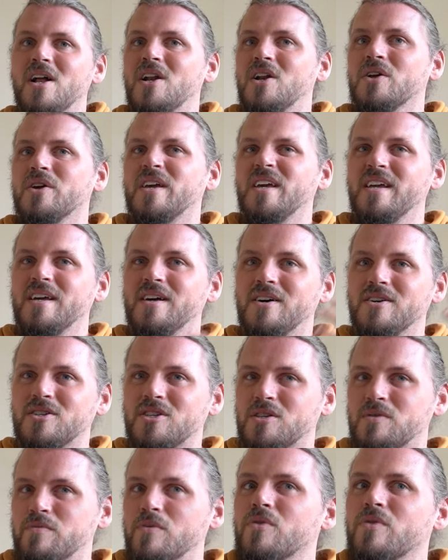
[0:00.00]
Looking at a
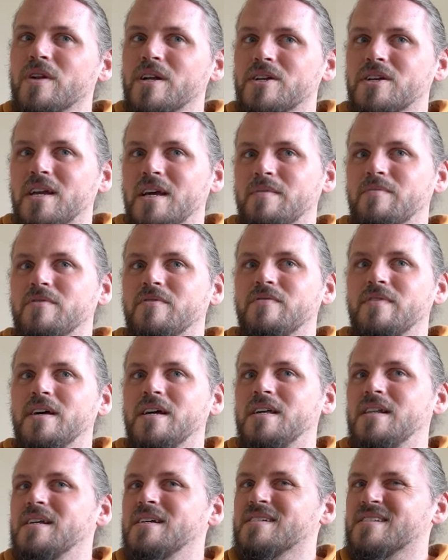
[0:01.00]
smallish camper
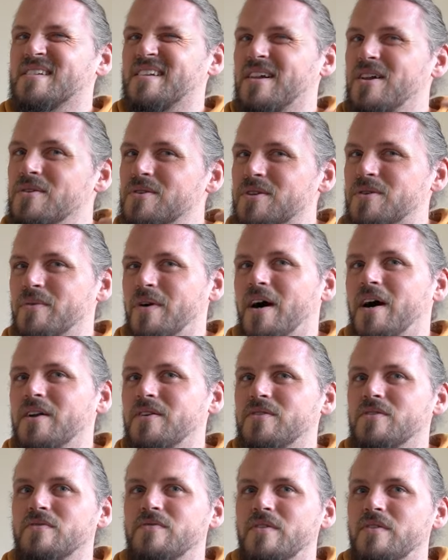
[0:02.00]
van, it's close to
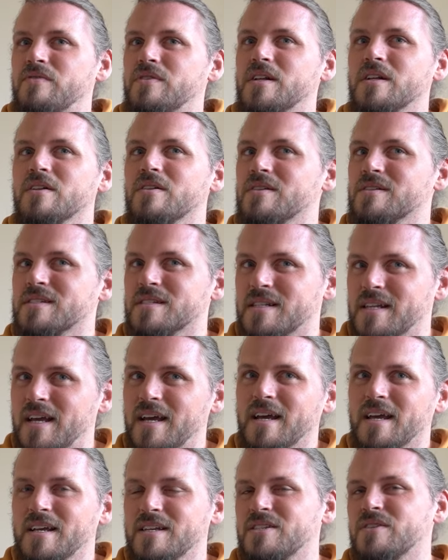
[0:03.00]
$150 a
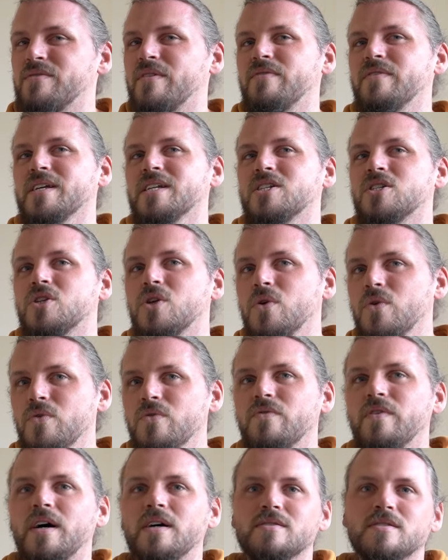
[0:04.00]
day, so roughly
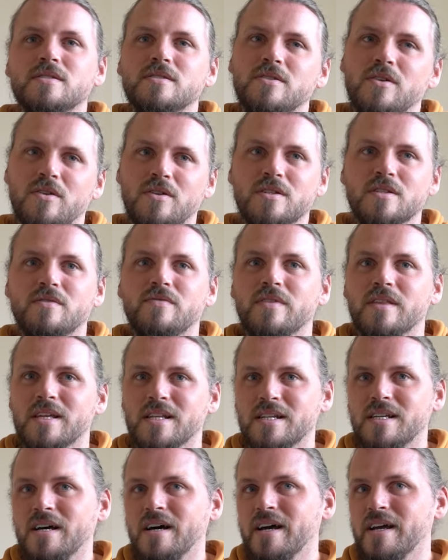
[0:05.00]
$2,000 for the
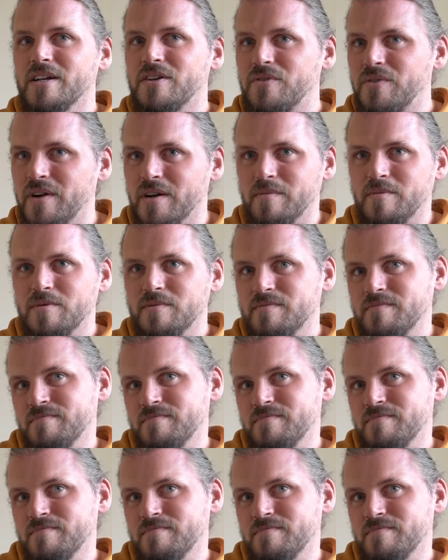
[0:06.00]
entire trip.